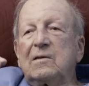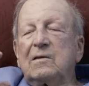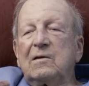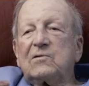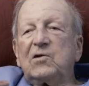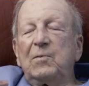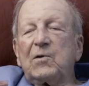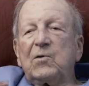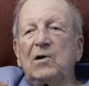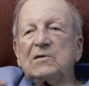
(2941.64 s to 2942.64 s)
The trip
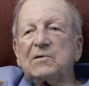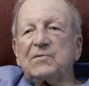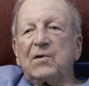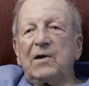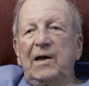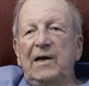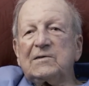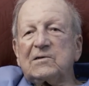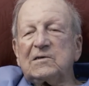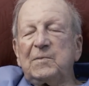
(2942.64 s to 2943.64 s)
across was very
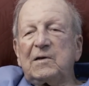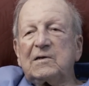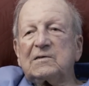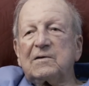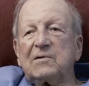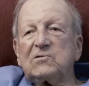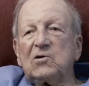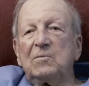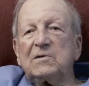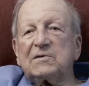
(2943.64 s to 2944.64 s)
hazardous because of the
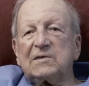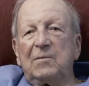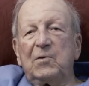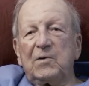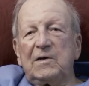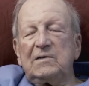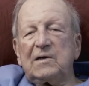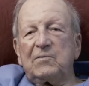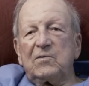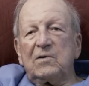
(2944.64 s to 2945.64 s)
German submarines
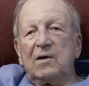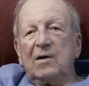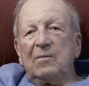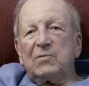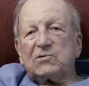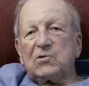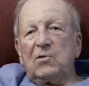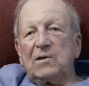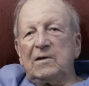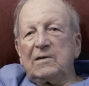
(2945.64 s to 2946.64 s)
that were
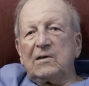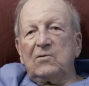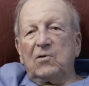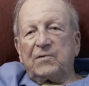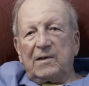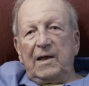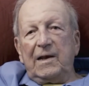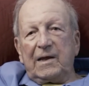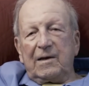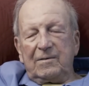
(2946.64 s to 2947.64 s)
patrolling in the North
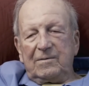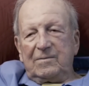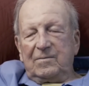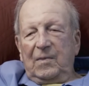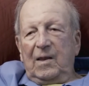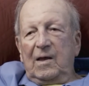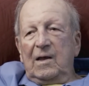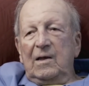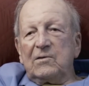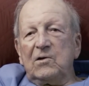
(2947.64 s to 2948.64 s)
Atlantic.
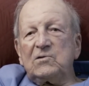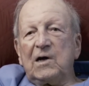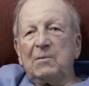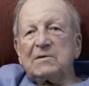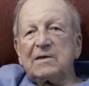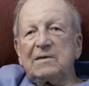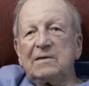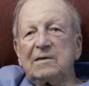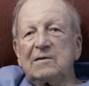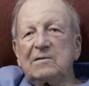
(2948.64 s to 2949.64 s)
Their job was to
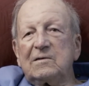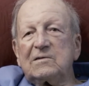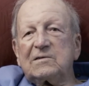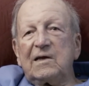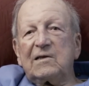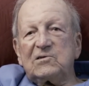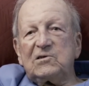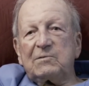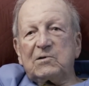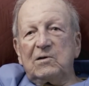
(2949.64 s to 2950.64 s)
sink the
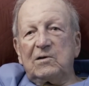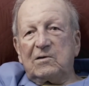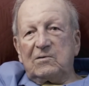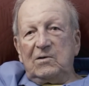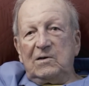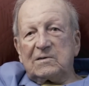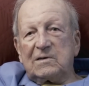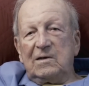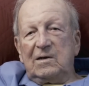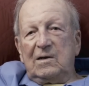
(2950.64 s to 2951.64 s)
ships going across.
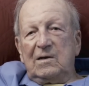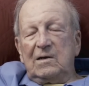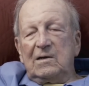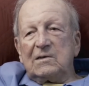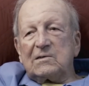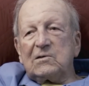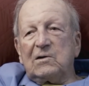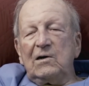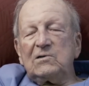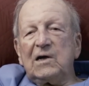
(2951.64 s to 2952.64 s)
So
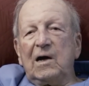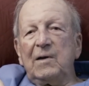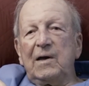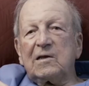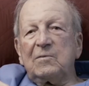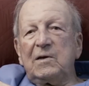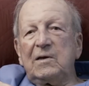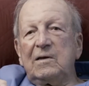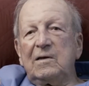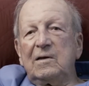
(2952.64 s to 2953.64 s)
our job had to
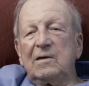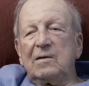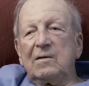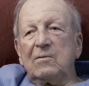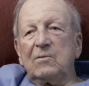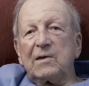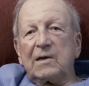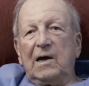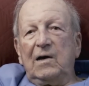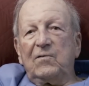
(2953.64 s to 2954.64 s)
be with a
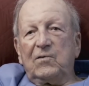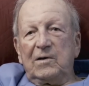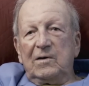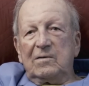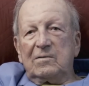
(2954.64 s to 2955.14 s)
convoy